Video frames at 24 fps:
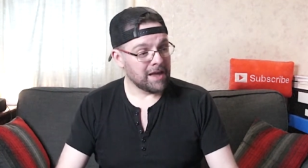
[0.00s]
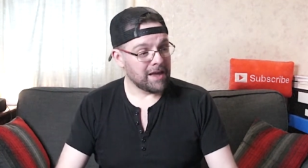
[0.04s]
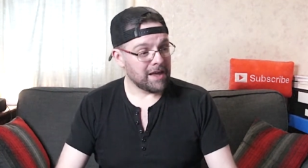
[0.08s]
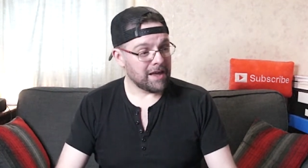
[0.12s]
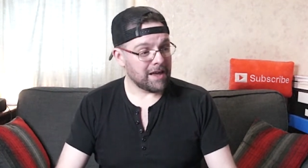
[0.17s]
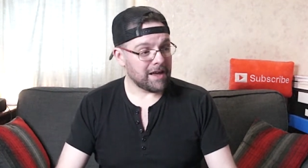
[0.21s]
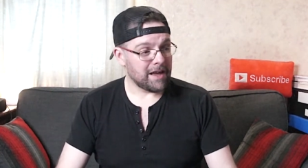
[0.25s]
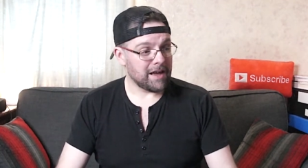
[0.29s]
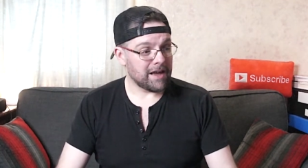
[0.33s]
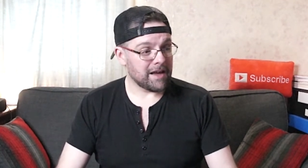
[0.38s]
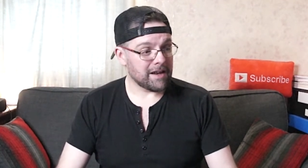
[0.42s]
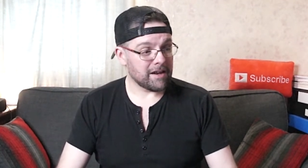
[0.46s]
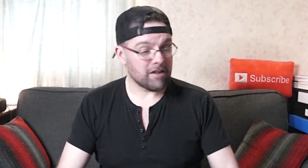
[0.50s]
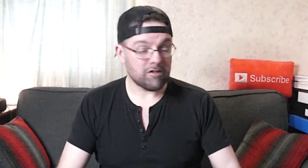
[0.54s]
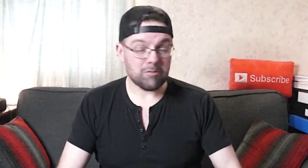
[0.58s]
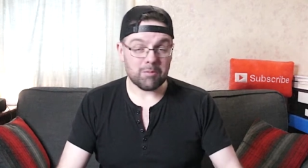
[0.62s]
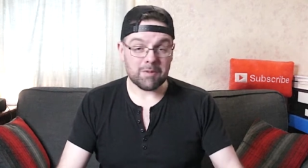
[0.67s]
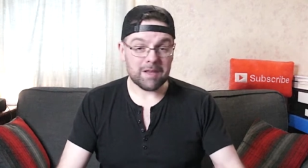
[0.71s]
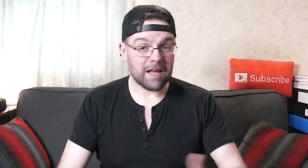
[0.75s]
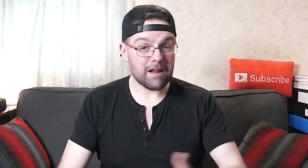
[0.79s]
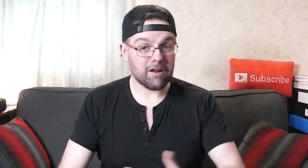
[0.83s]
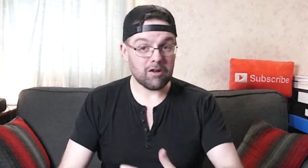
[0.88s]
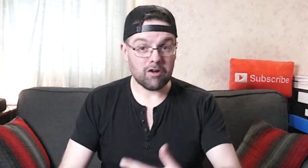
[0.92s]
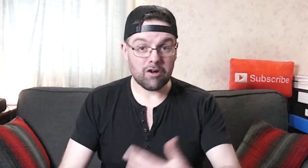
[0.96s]
And it's been
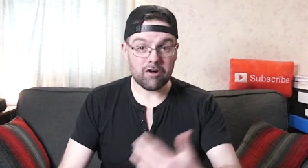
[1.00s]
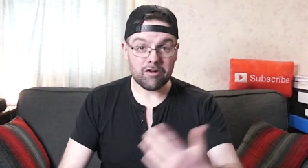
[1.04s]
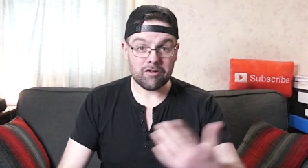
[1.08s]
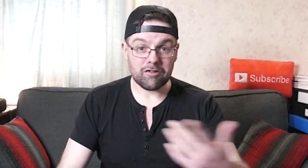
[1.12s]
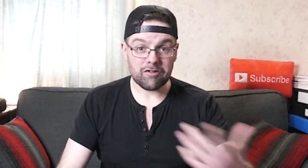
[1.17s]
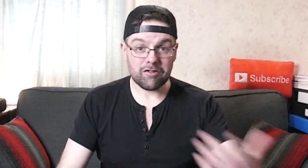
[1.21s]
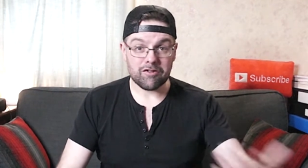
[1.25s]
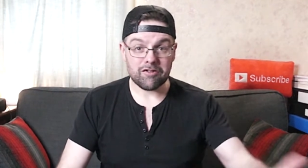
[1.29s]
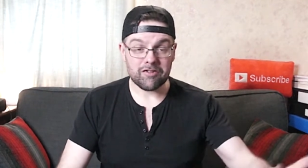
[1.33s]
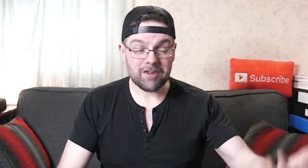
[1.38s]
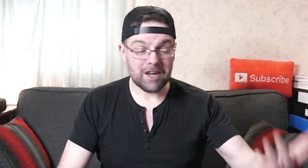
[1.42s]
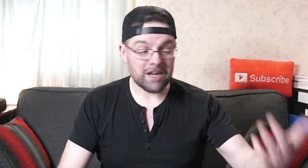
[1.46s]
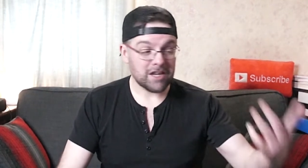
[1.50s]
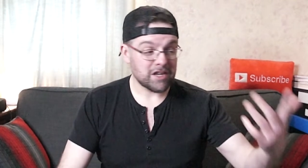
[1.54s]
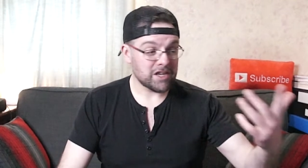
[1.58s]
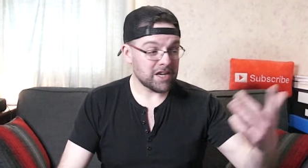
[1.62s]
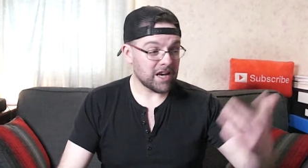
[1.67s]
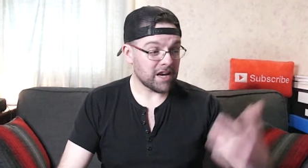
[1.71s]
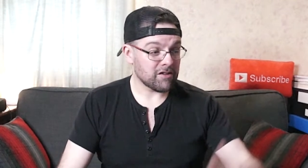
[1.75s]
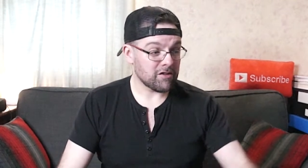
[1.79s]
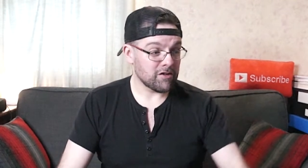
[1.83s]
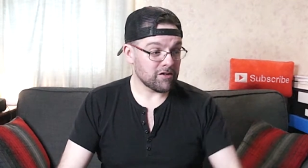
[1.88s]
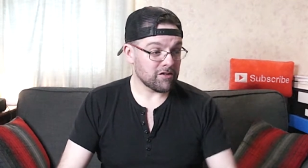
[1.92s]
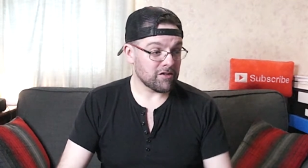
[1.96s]
that long since I
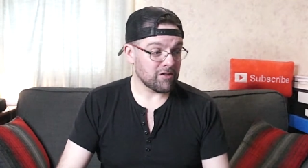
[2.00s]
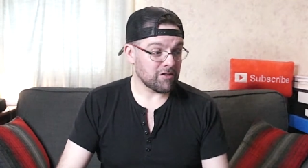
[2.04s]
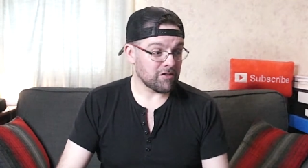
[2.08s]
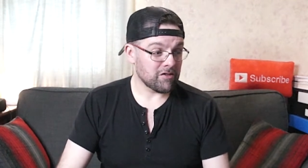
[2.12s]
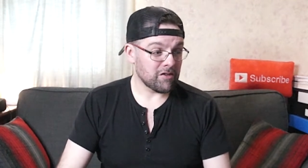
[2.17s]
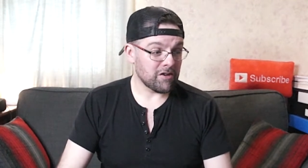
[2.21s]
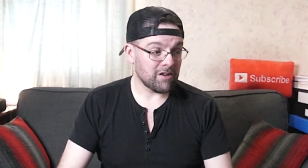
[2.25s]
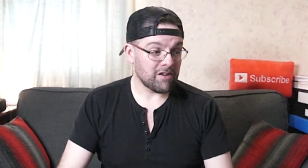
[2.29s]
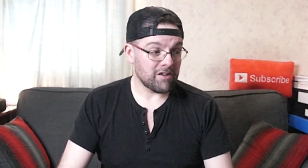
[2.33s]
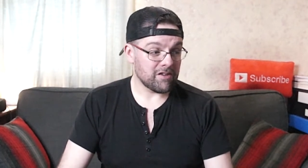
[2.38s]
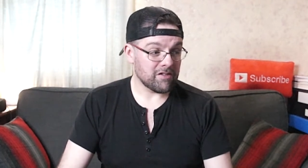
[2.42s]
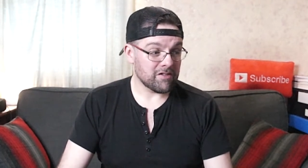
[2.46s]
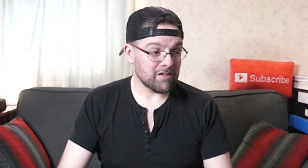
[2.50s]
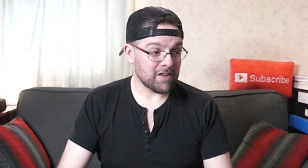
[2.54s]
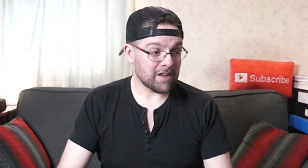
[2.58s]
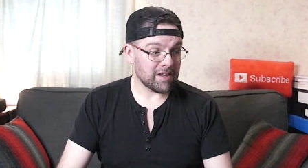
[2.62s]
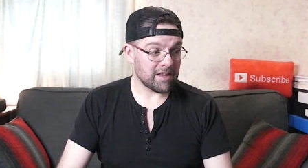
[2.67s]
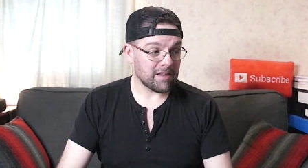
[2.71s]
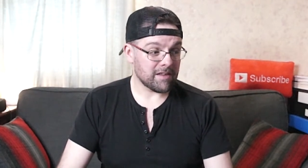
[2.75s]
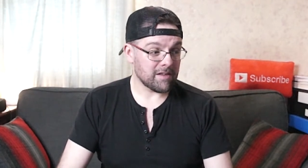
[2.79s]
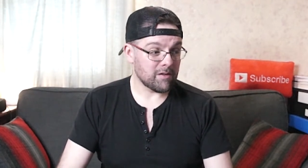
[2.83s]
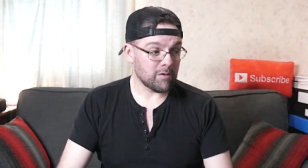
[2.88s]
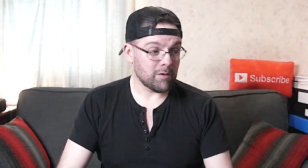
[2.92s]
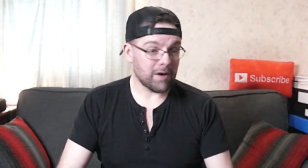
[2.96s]
checked out the series that,
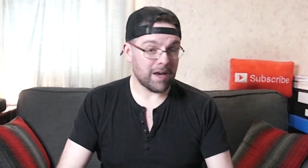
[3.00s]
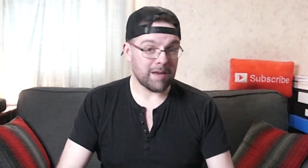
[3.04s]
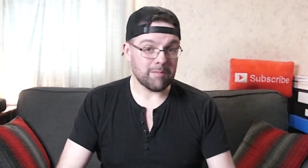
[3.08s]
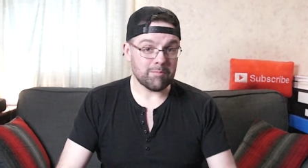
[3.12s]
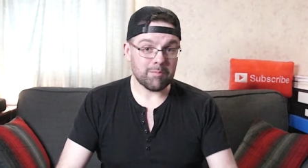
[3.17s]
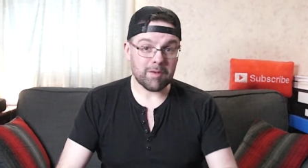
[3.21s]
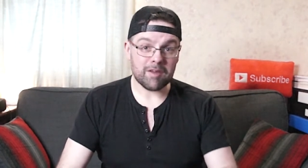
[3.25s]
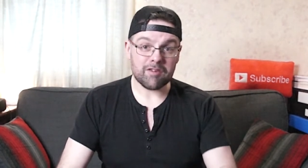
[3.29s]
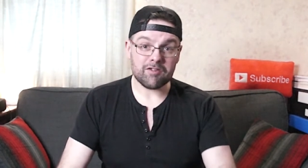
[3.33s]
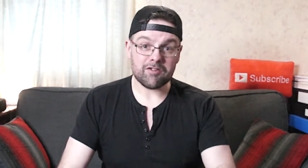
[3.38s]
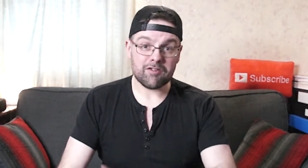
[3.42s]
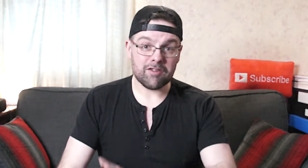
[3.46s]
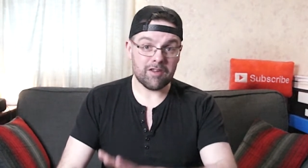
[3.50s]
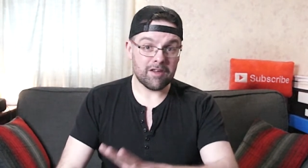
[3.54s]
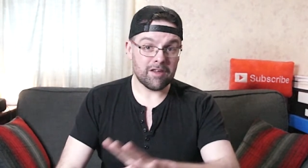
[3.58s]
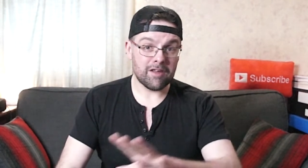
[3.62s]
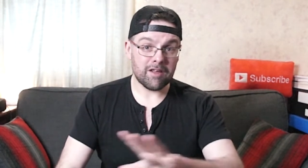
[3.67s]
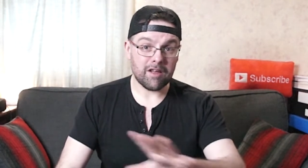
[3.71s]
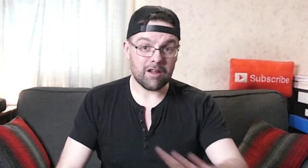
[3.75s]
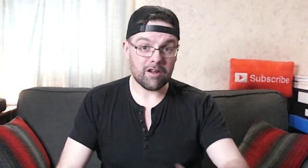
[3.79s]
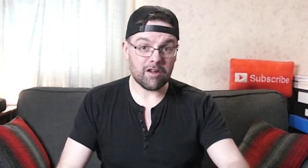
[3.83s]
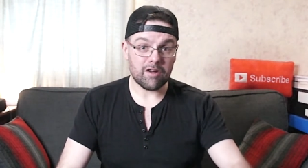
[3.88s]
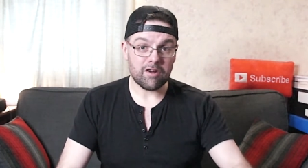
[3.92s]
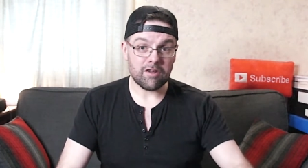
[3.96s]
like, you know, I missed
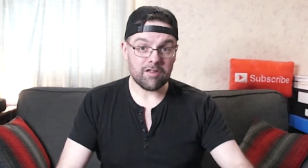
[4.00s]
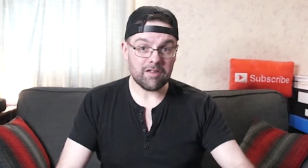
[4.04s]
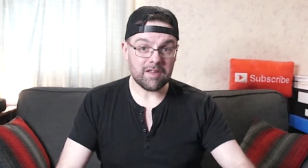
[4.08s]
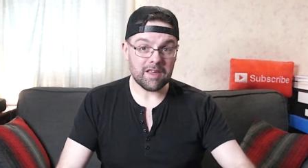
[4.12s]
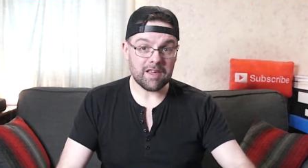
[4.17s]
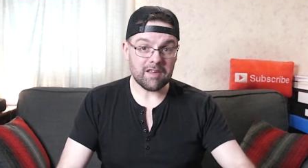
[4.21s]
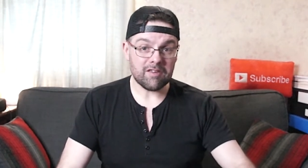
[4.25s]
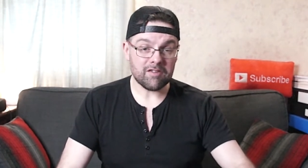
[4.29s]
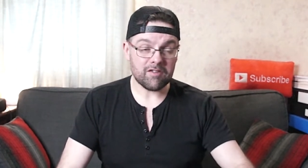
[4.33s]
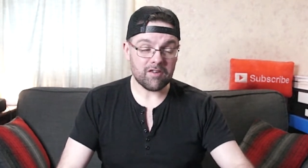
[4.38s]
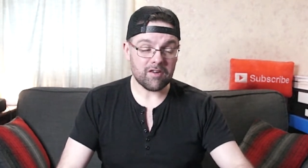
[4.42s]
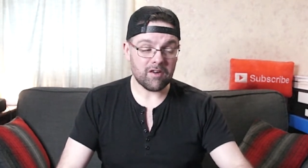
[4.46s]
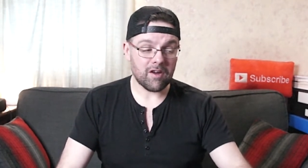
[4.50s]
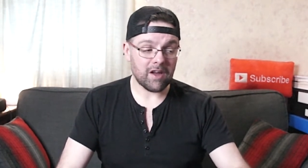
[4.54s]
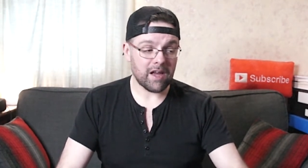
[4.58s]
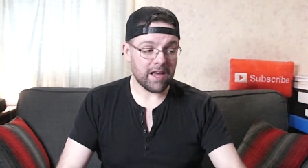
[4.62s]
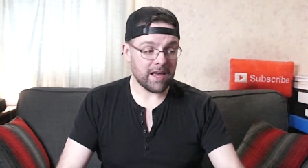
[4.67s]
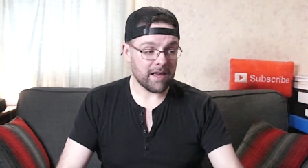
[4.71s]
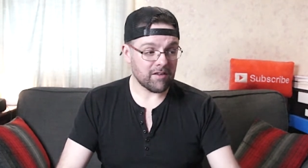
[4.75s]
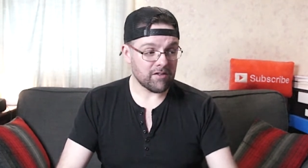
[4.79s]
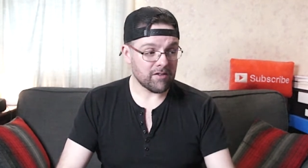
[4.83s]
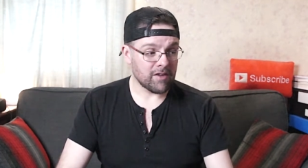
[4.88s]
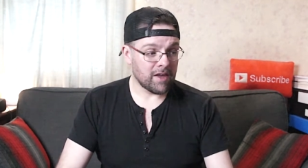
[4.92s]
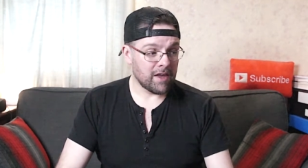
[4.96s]
a lot of the Easter
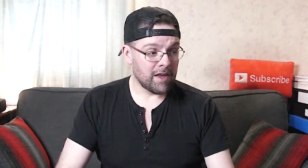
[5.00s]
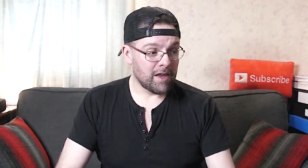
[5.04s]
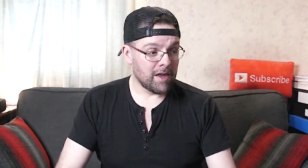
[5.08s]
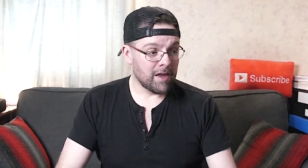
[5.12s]
eggs.